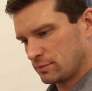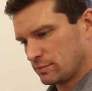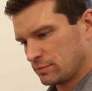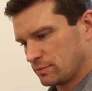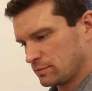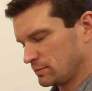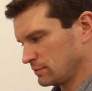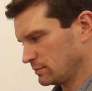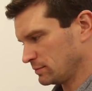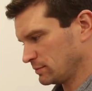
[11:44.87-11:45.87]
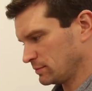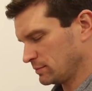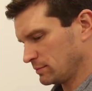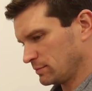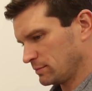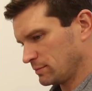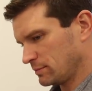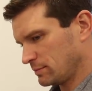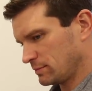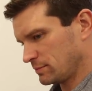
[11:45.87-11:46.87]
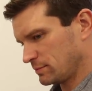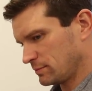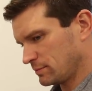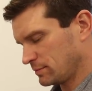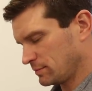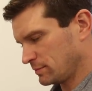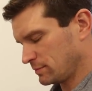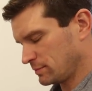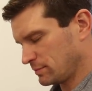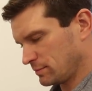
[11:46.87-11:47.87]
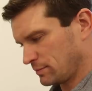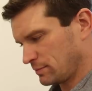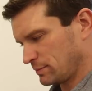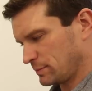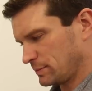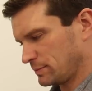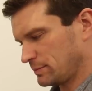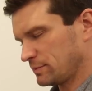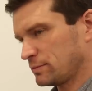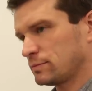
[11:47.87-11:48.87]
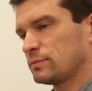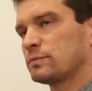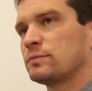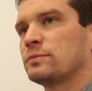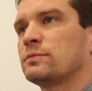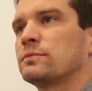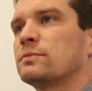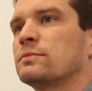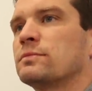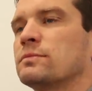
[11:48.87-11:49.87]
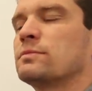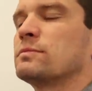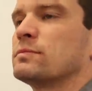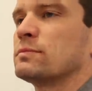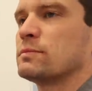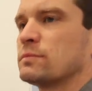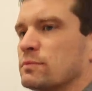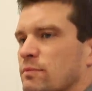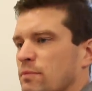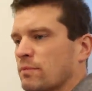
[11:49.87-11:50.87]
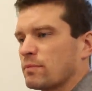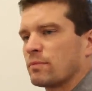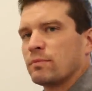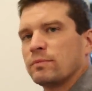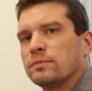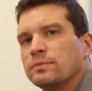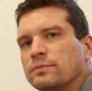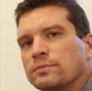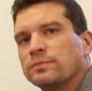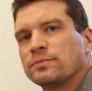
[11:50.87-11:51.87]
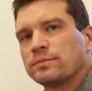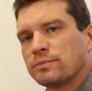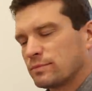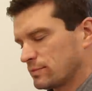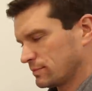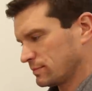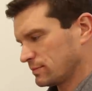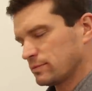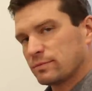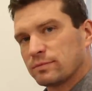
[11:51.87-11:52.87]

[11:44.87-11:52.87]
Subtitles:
No words are spoken by the person on screen.